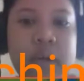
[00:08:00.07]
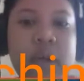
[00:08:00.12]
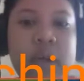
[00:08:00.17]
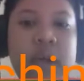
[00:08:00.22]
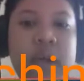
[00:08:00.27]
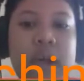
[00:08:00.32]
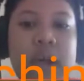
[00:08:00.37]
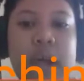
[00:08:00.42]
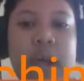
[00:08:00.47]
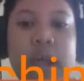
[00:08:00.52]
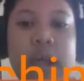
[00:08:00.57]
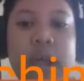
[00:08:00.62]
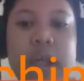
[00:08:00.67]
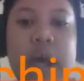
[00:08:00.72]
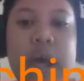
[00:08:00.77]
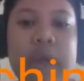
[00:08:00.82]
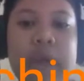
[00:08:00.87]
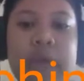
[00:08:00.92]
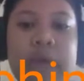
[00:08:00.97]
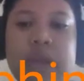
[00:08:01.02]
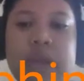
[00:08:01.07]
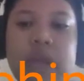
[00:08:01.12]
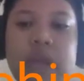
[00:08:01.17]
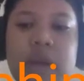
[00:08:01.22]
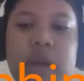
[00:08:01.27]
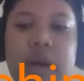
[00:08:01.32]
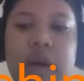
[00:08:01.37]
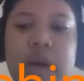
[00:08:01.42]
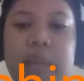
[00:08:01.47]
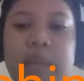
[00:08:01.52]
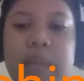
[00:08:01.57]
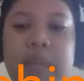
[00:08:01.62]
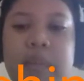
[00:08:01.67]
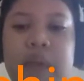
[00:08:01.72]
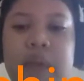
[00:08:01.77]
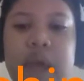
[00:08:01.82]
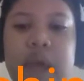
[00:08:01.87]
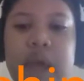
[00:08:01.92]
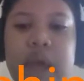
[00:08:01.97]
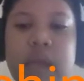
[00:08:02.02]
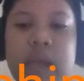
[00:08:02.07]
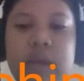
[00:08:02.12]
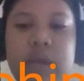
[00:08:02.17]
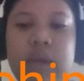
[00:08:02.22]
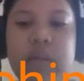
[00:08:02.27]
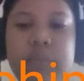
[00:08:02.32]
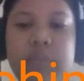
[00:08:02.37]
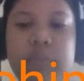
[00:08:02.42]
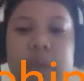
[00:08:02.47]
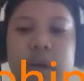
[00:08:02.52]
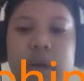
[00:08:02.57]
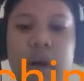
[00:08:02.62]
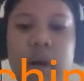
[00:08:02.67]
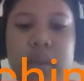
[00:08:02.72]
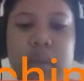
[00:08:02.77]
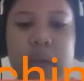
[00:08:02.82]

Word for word: and it become like this yeah